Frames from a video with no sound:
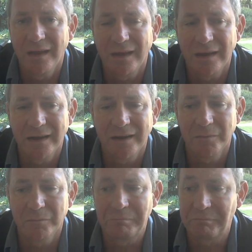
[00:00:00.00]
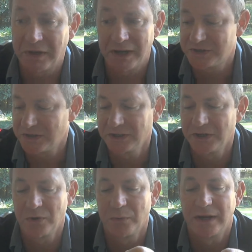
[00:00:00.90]
and I still
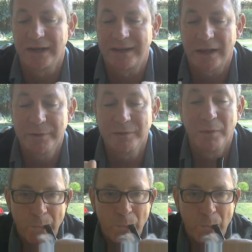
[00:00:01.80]
don't know why it happened.